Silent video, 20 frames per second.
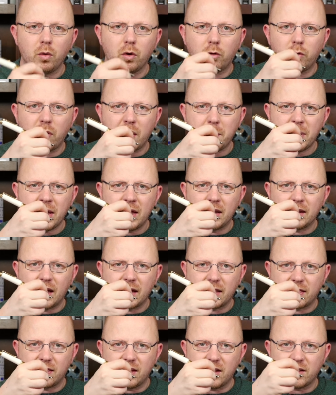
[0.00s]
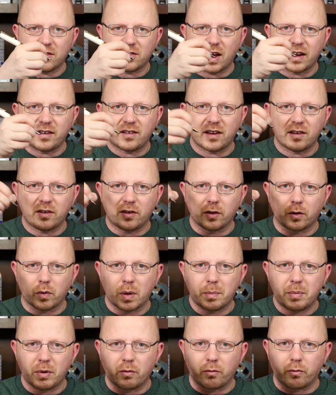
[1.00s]
Gripping it like this, I tend to
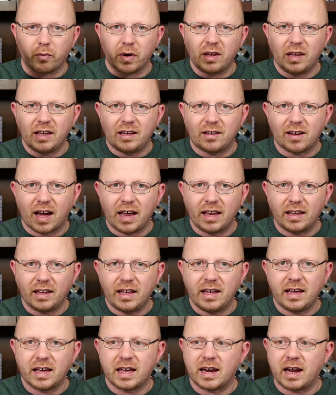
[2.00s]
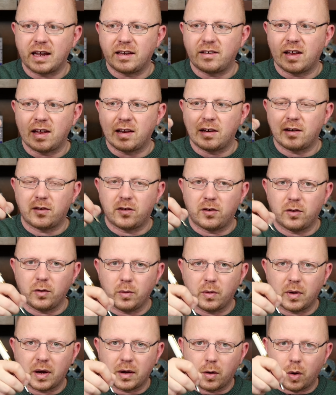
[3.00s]
grip it really tightly and I tend
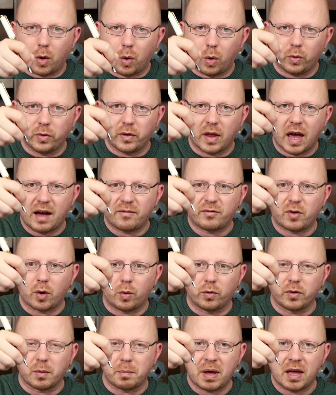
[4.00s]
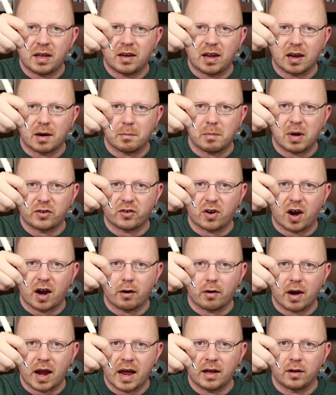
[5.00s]
to hold, have to hold the pen at a much
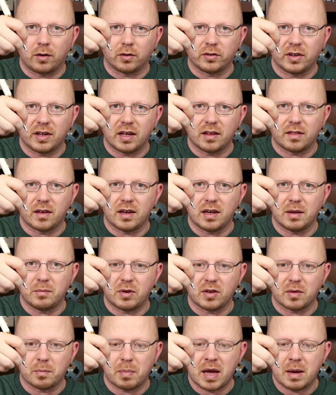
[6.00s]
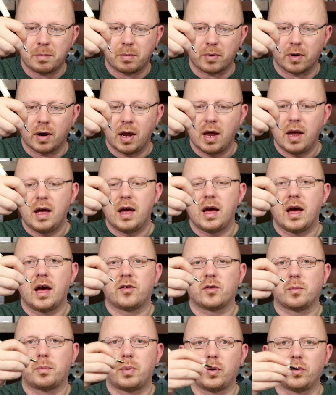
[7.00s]
higher angle to get the nib to the paper,
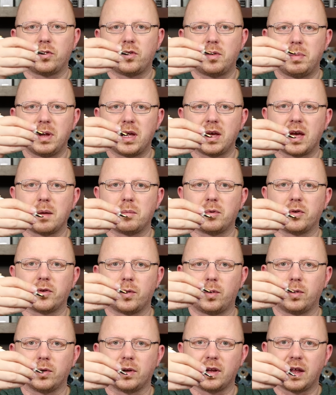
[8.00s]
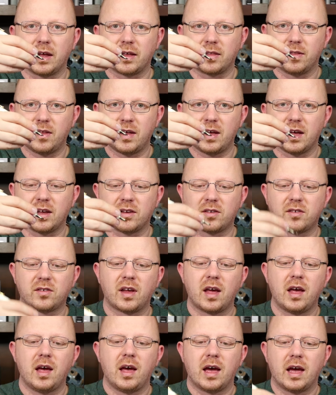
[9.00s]
as opposed to being able to hold it like this
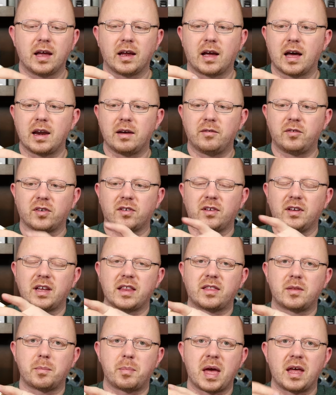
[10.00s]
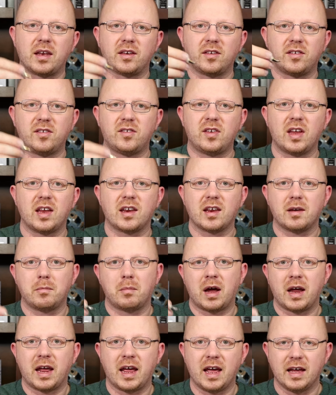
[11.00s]
and kind of just let the pen sit in
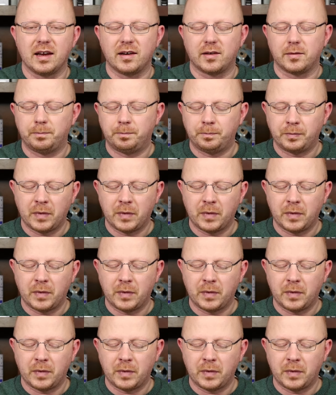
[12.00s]
my hand.